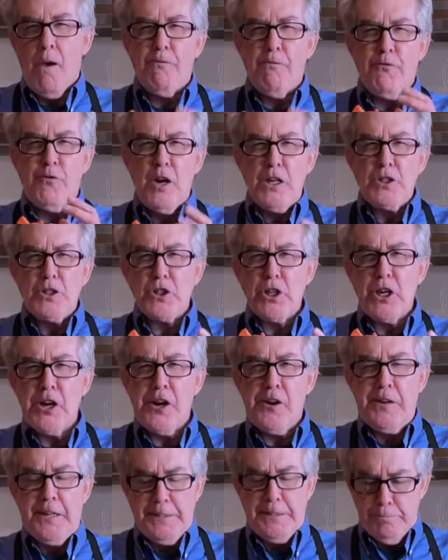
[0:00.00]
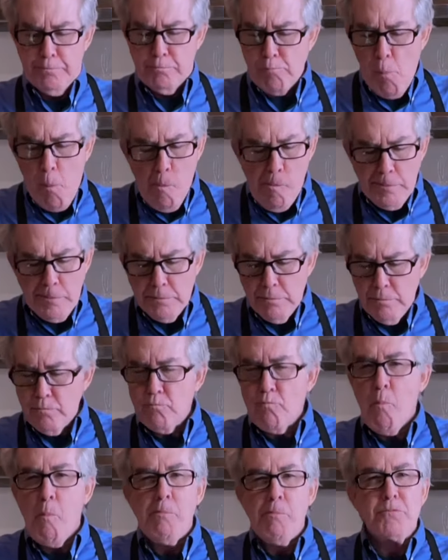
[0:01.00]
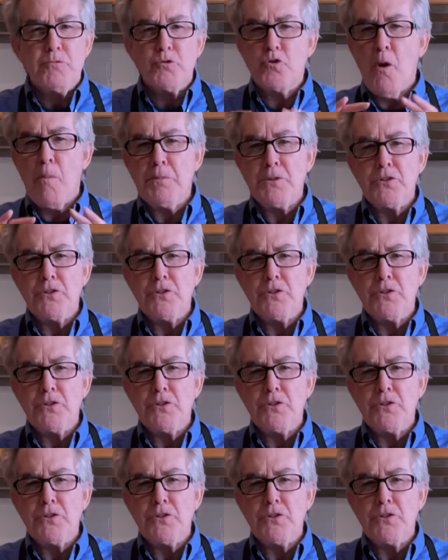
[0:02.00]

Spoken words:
fresh carrot. There's almost